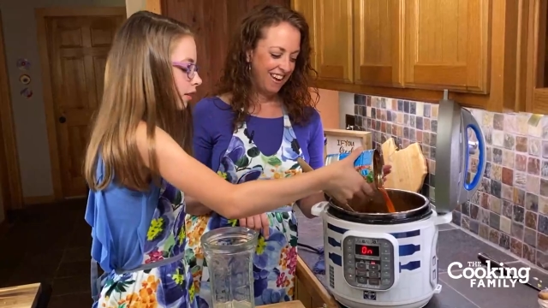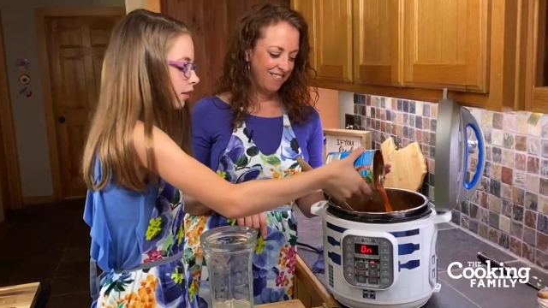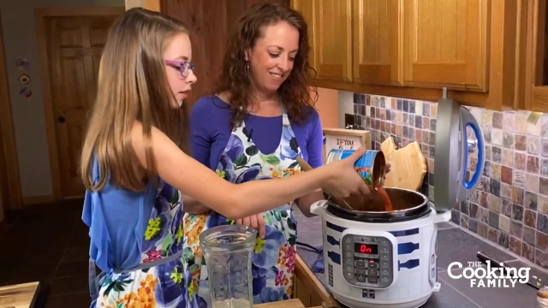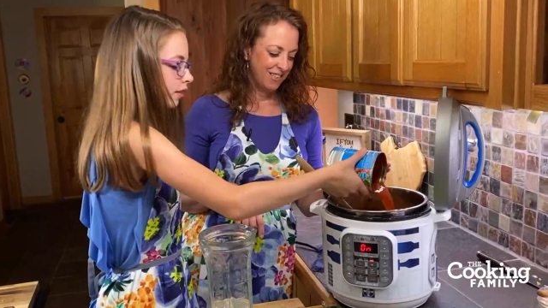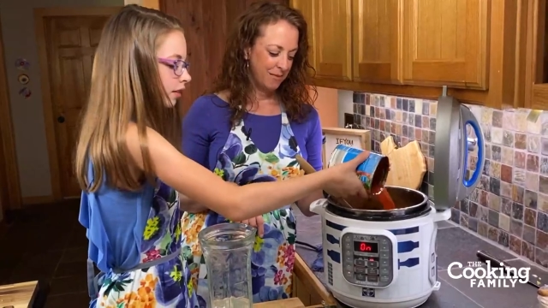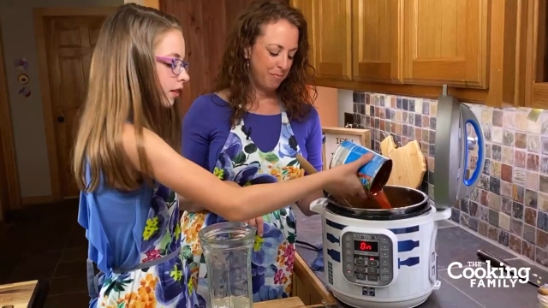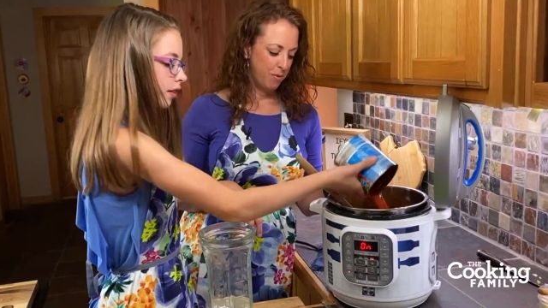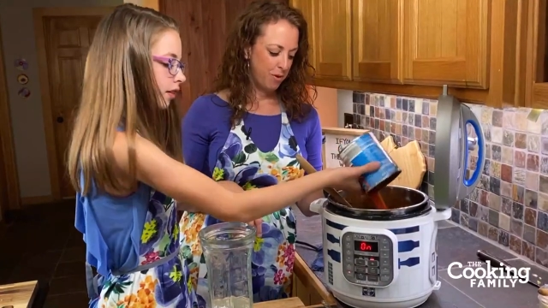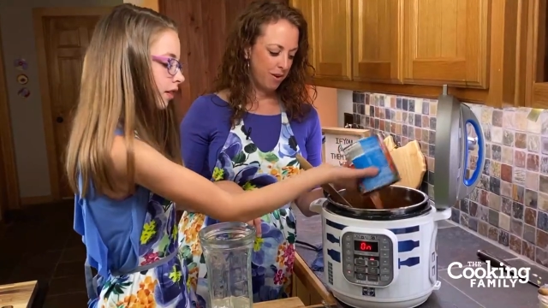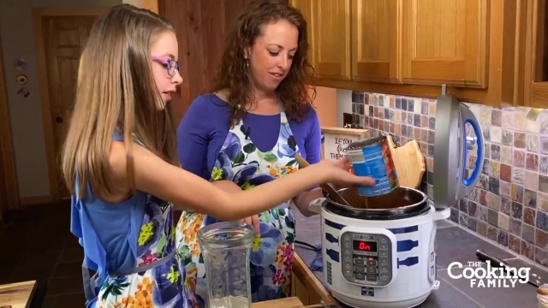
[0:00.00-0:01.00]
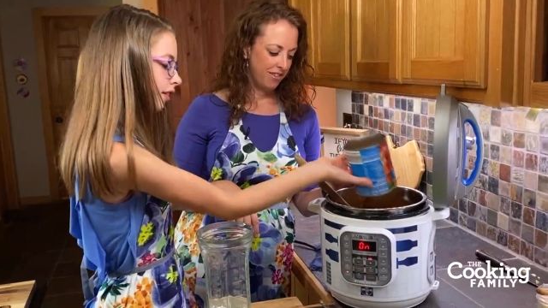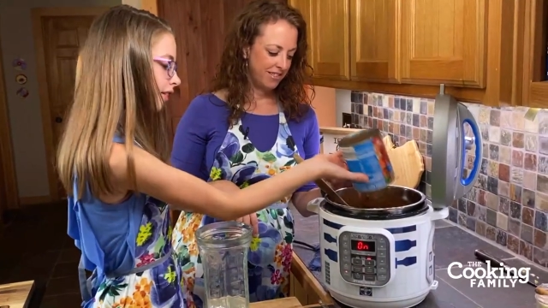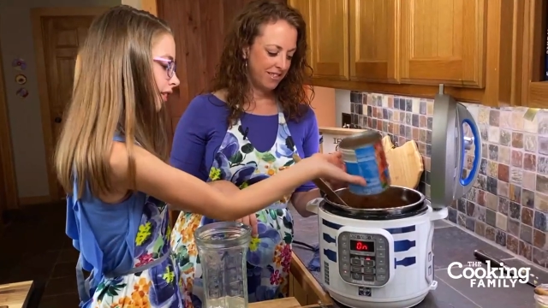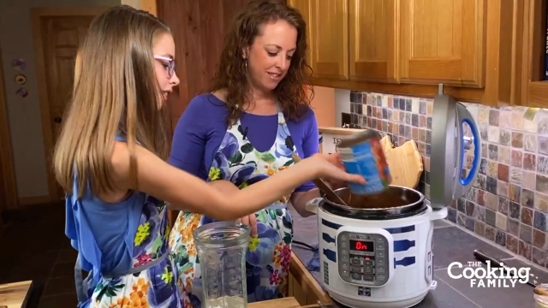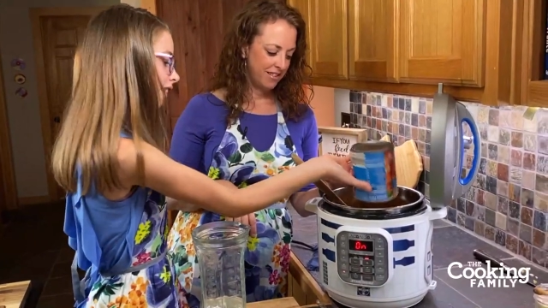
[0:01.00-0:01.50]
Speaker 1: Yeah, just pour
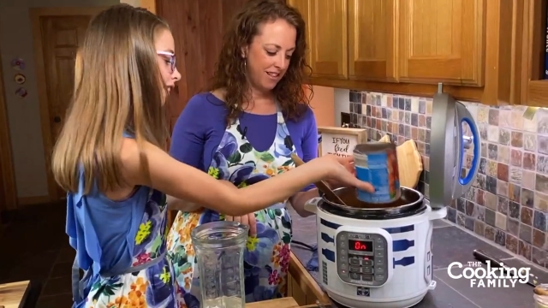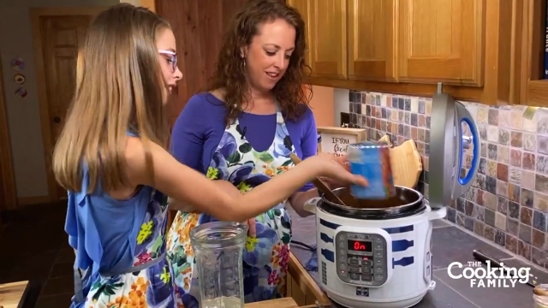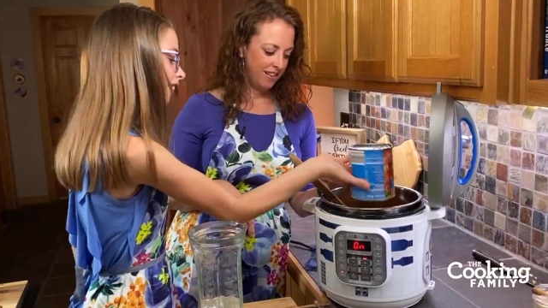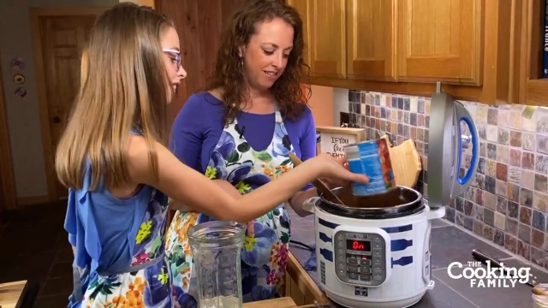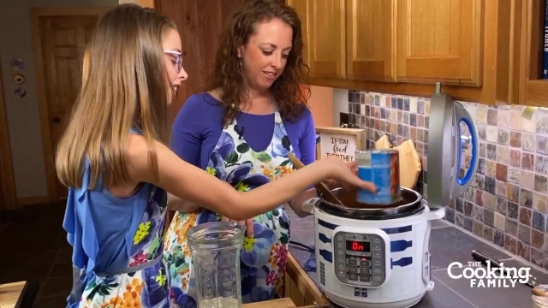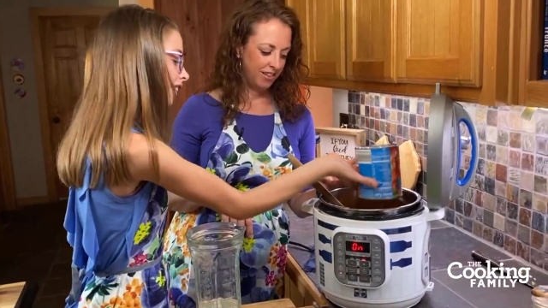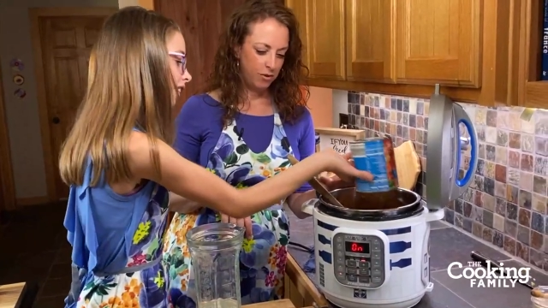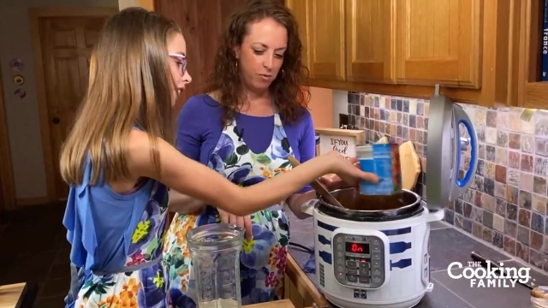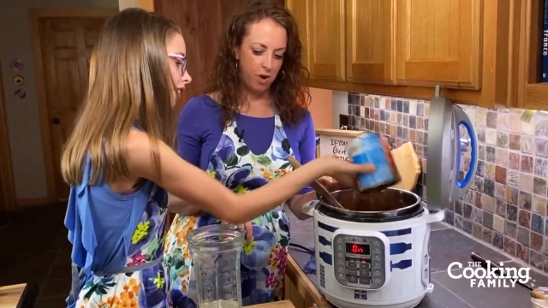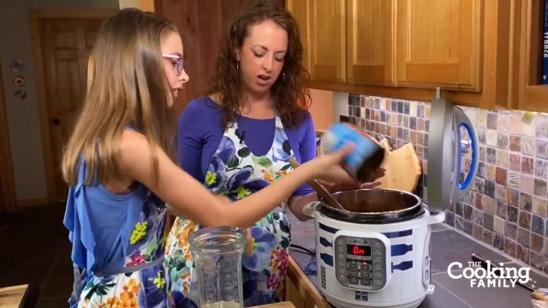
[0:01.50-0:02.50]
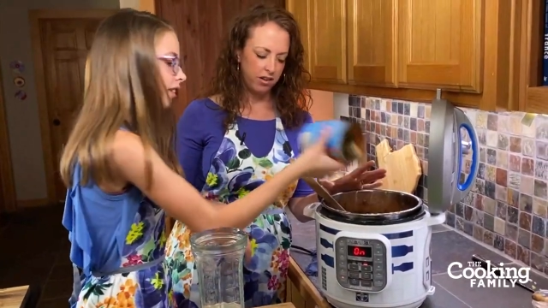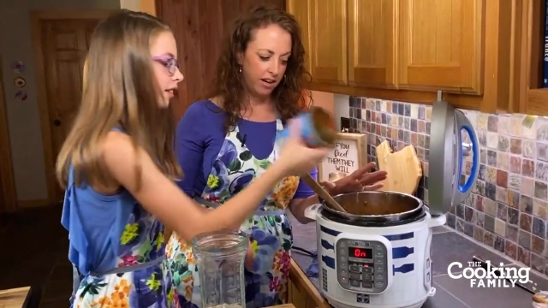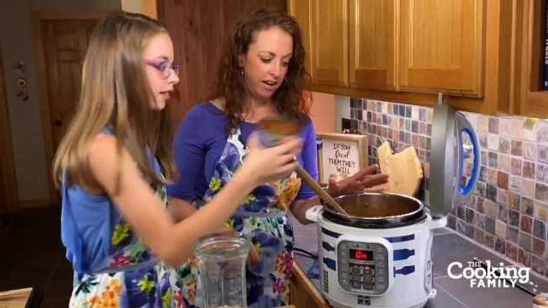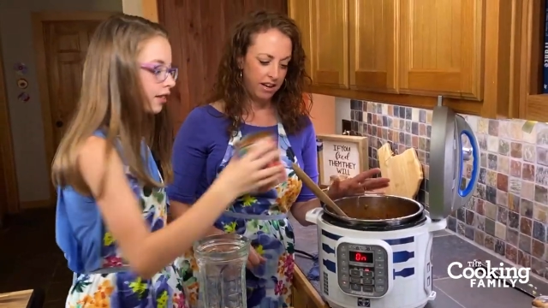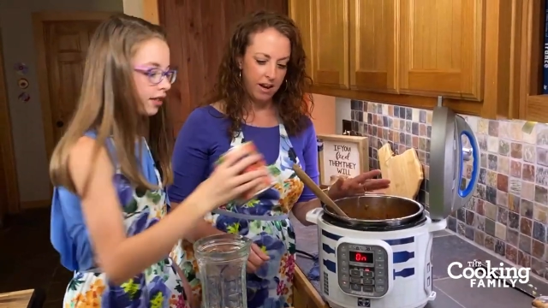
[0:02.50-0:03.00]
those that little
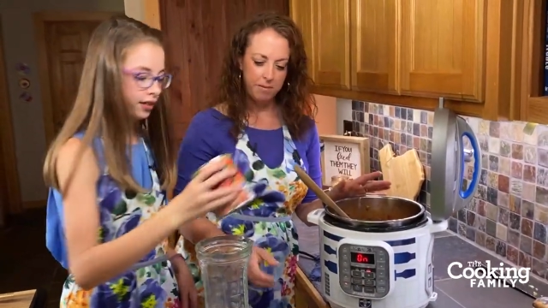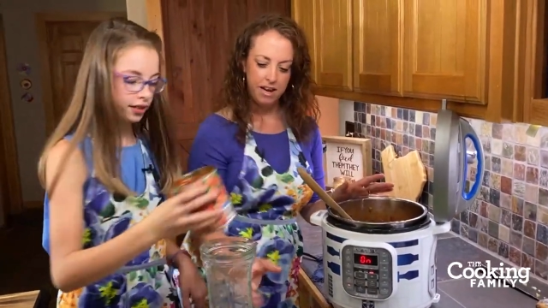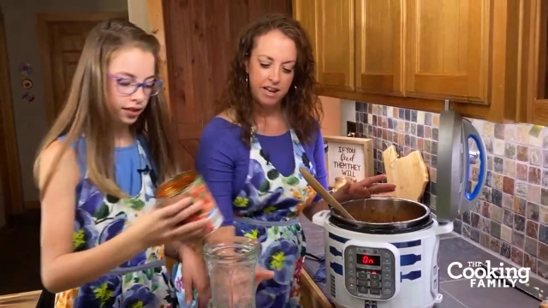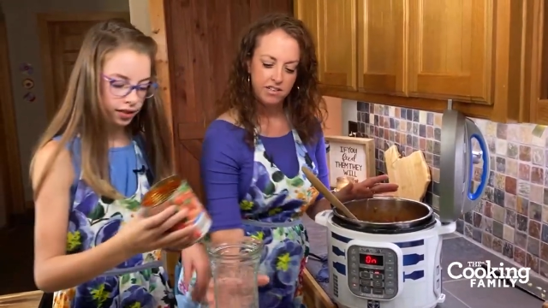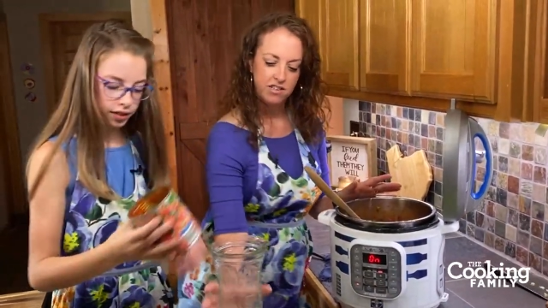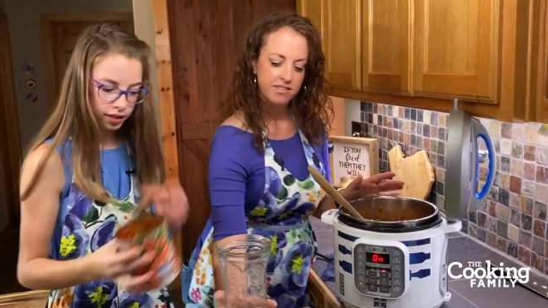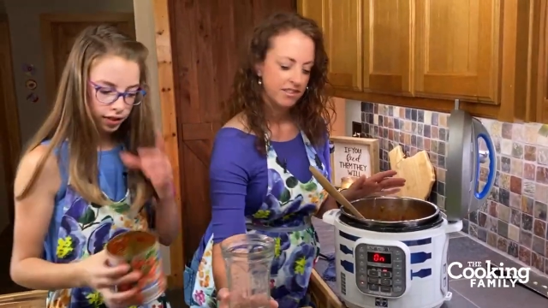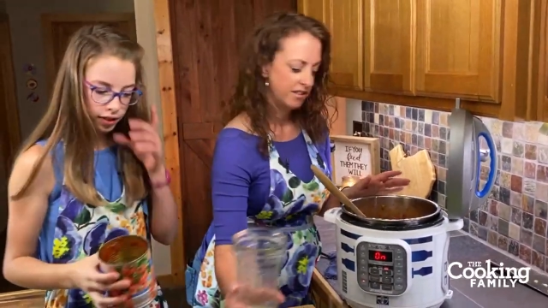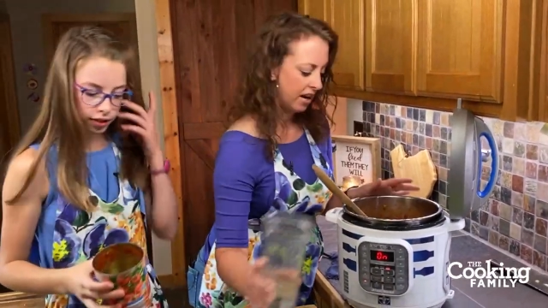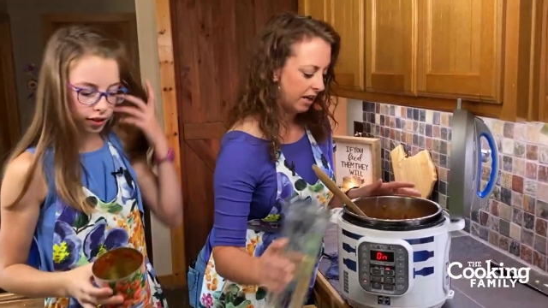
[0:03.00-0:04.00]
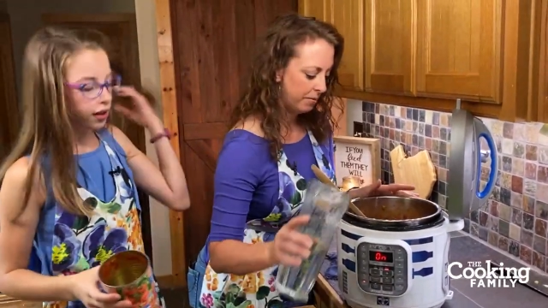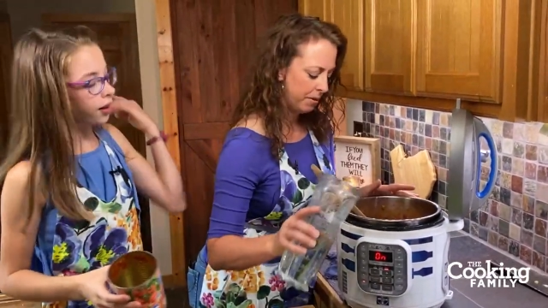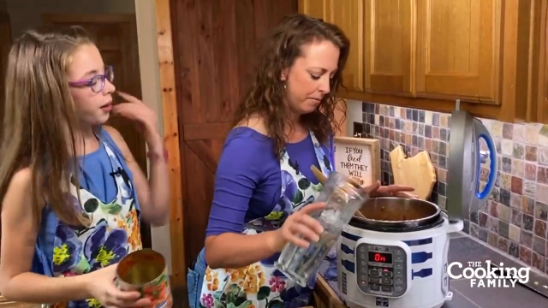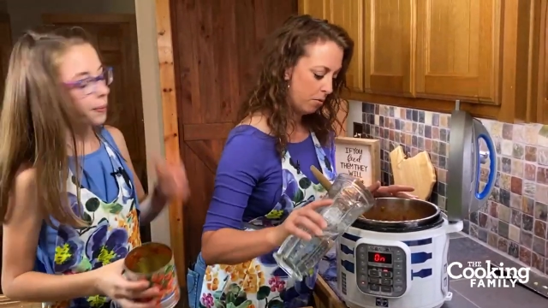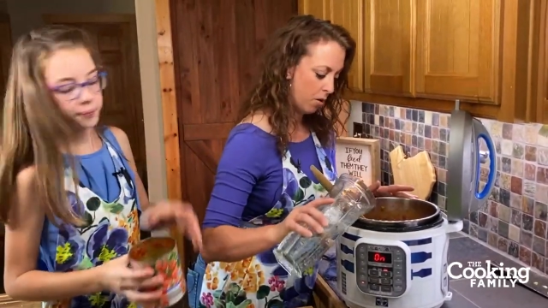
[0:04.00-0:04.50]
watery, and I'm going to add just a tiny
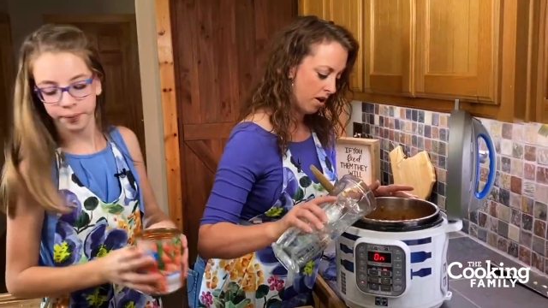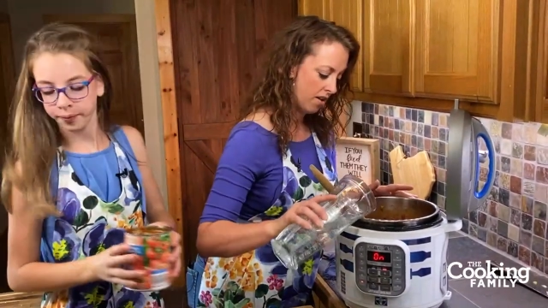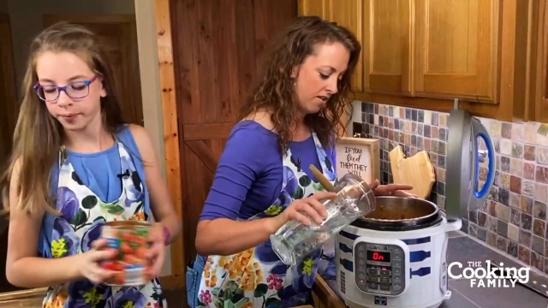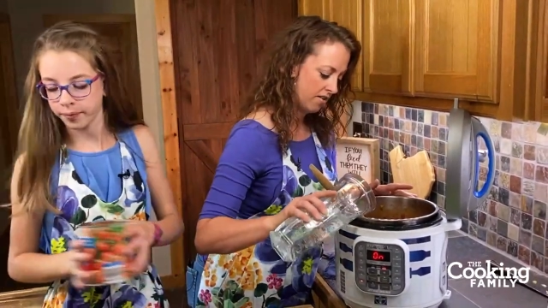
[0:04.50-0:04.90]
bit okay. more.